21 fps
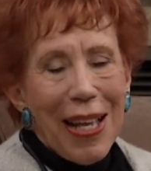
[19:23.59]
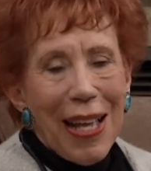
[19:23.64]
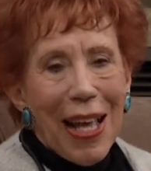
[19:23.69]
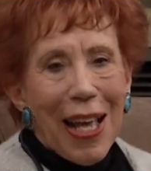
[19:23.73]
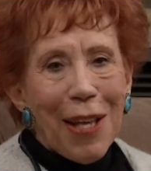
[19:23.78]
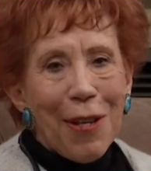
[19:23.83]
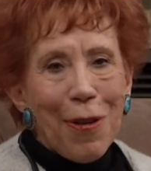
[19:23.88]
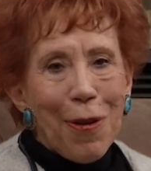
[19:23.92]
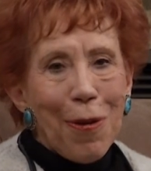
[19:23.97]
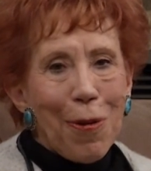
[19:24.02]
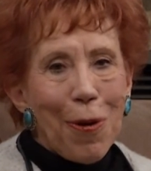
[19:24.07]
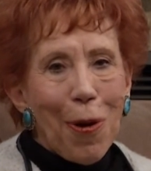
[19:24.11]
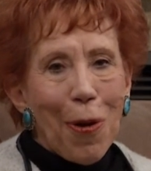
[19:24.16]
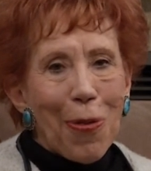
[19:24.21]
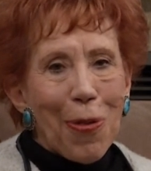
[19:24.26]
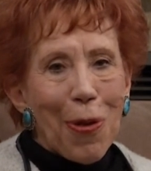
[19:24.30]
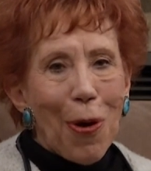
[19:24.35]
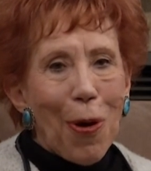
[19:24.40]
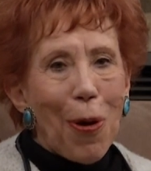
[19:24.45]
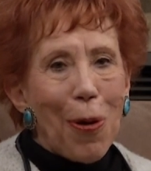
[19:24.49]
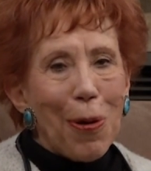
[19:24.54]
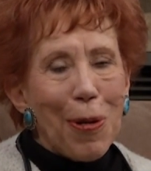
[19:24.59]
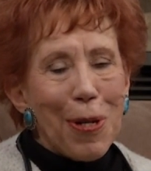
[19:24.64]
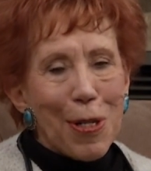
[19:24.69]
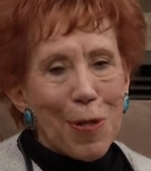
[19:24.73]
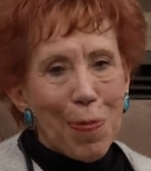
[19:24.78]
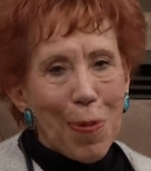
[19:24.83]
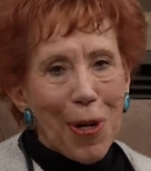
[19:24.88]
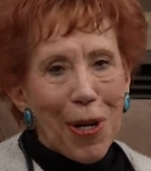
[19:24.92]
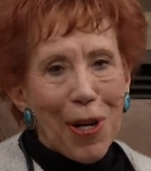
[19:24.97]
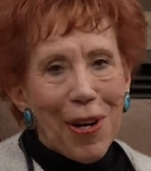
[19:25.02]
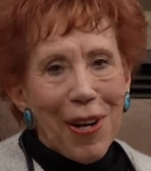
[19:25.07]
And you know, the Holy
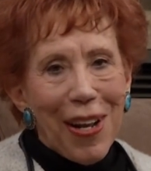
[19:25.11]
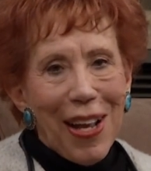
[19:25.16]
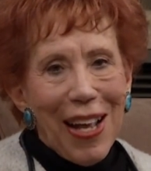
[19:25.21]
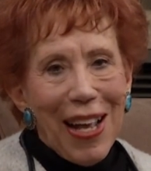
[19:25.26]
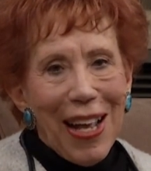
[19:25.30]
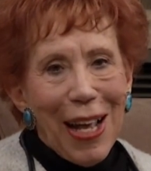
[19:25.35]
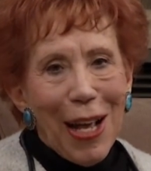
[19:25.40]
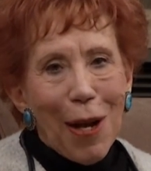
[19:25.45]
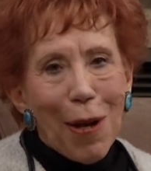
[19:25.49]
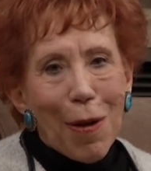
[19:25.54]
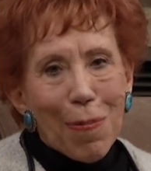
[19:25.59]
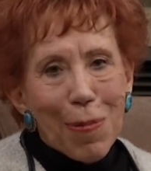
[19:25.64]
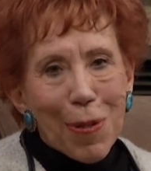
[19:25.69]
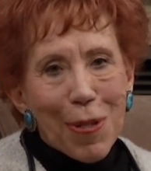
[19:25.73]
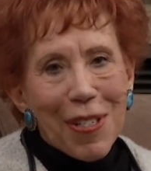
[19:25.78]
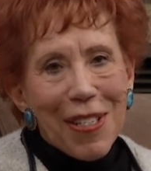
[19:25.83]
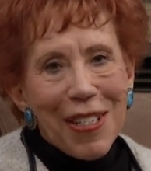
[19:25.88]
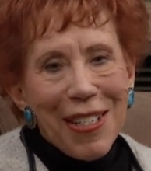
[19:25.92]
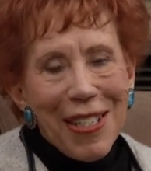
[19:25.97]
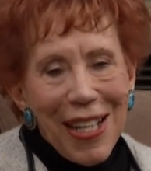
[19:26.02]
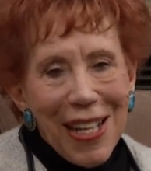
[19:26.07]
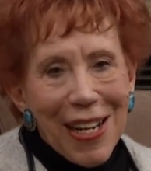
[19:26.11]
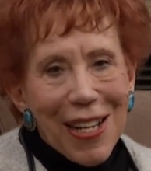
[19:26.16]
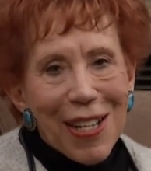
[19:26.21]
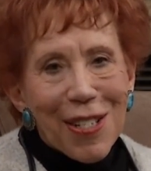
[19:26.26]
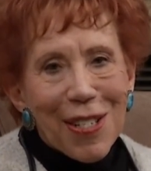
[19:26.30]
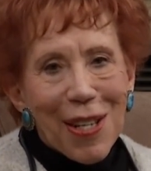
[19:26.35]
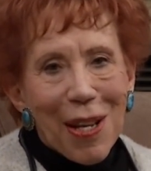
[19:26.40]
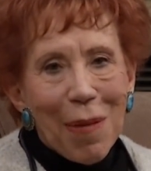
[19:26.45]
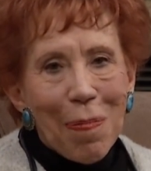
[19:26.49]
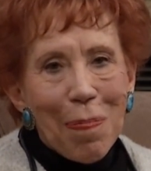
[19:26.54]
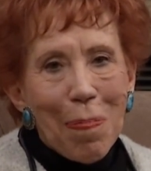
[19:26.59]
Spirit helps knit
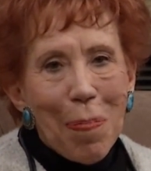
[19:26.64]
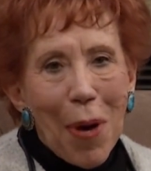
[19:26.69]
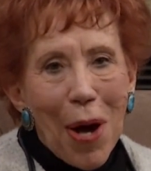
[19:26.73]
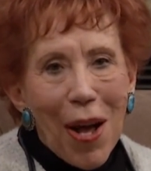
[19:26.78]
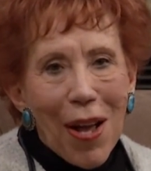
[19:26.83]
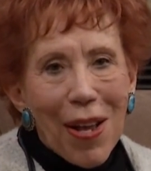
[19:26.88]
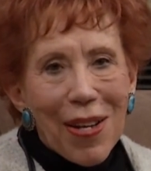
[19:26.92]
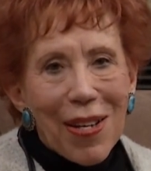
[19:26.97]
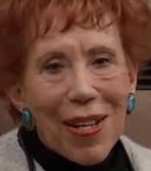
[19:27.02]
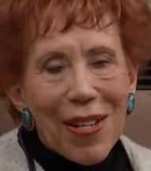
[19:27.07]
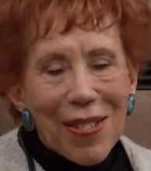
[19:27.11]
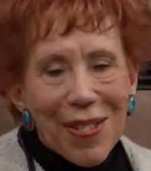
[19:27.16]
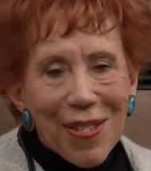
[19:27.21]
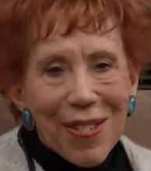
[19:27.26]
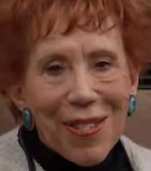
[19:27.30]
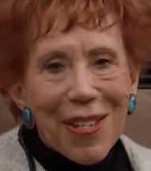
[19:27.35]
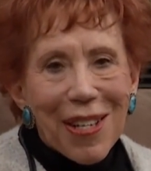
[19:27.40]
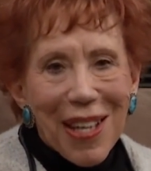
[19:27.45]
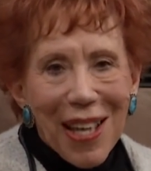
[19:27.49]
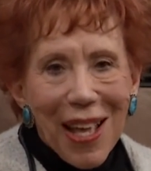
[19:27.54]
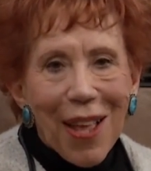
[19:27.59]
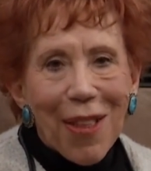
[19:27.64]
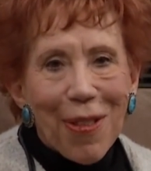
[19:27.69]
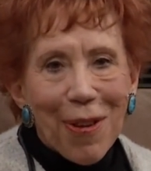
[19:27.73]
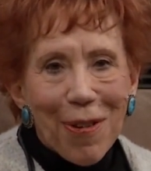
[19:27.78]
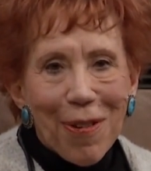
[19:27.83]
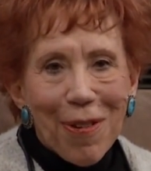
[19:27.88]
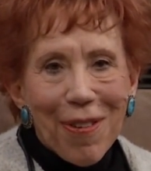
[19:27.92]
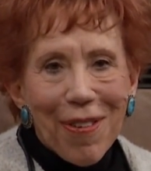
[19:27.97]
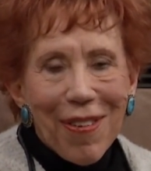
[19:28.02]
us and bond us together.